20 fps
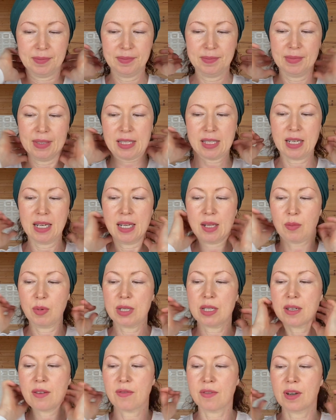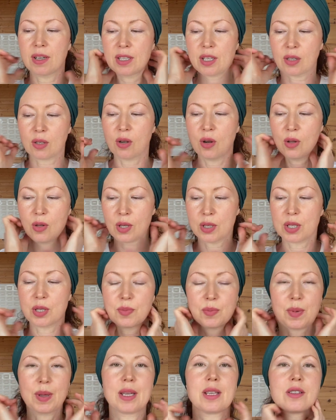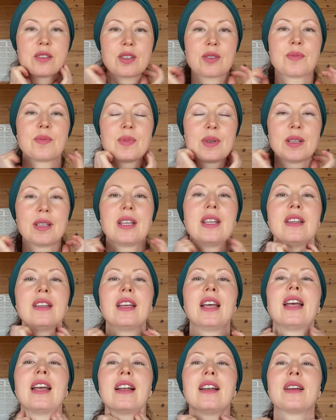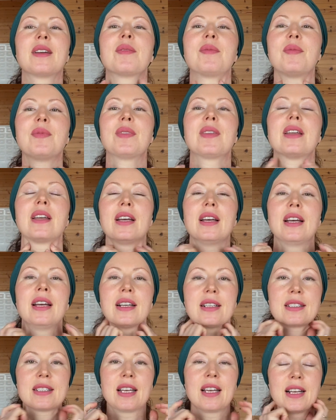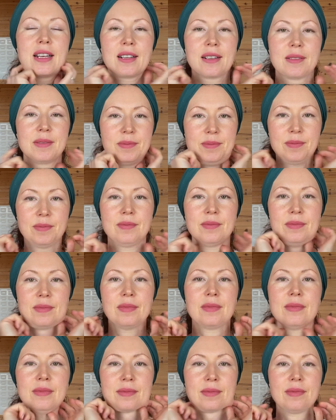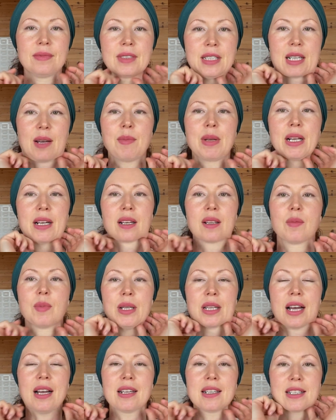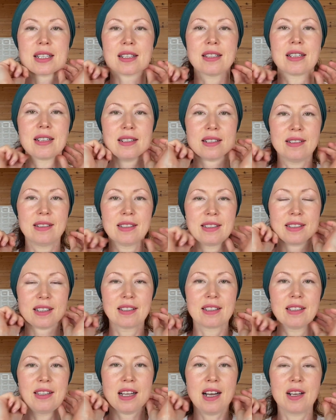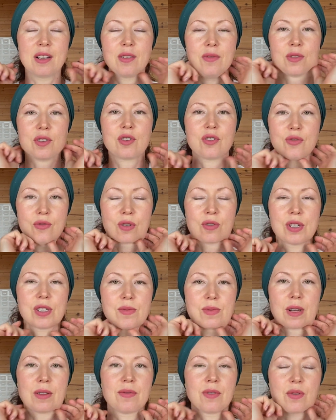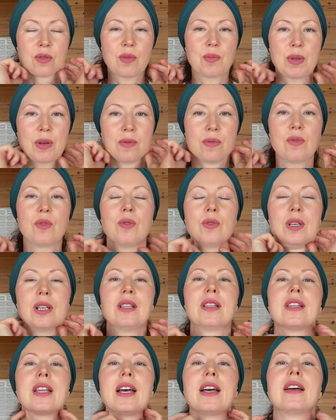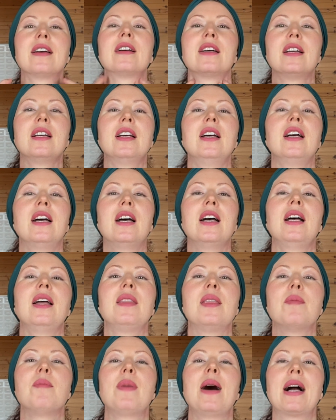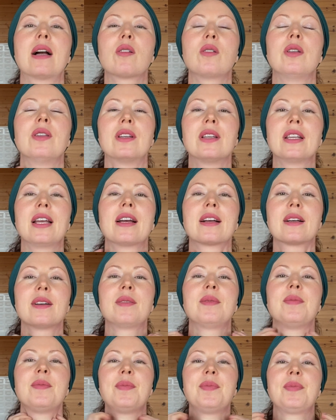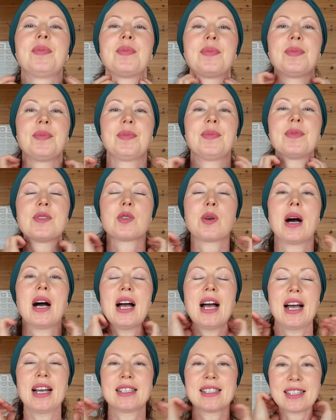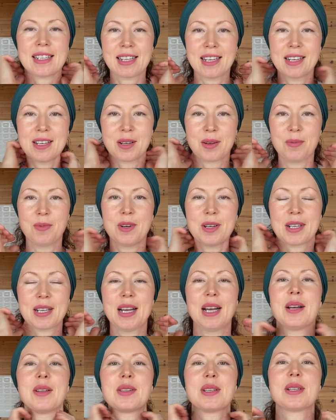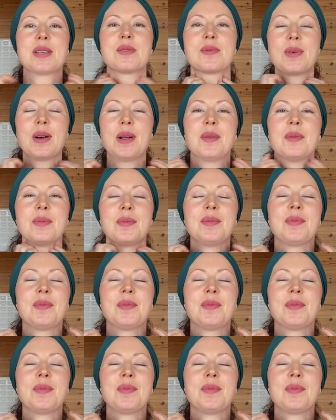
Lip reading: It's a little bit different than collagen pinch. Inhaling, exhaling, coming a little bit under the line of the jaw as well, if we've got a bit of oil there, and then back on the neck. So our hands are getting a workout as well.